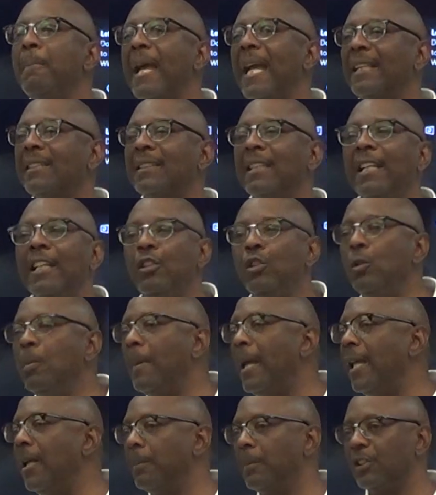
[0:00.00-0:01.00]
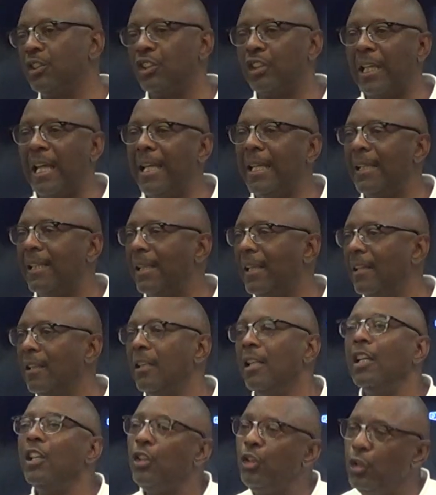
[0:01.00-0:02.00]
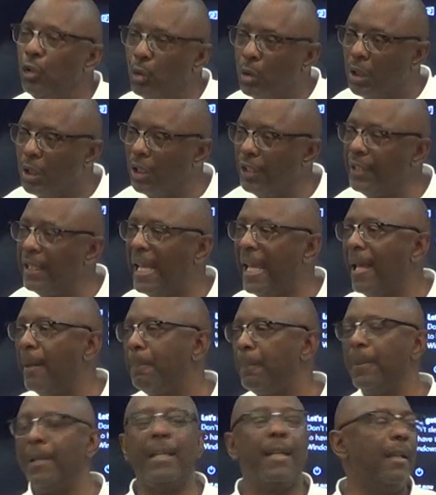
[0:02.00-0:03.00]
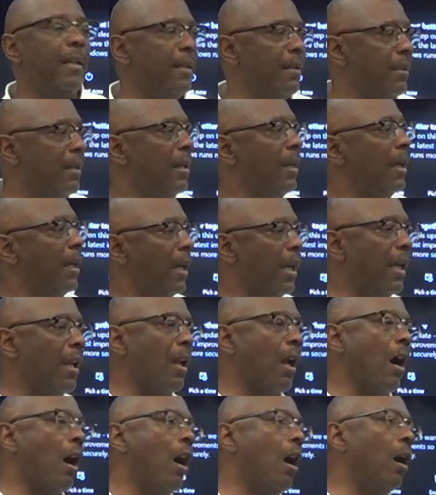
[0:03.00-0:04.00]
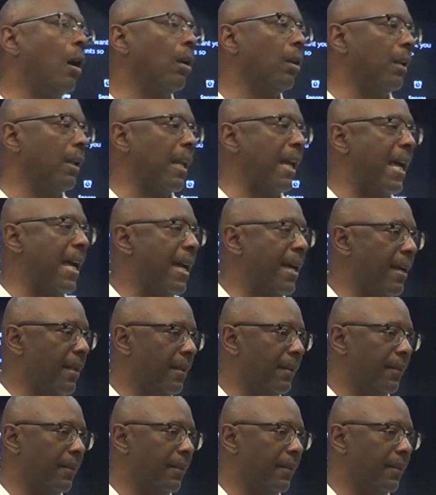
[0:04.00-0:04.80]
back saying you made a mistake and you couldn't help it and all of that?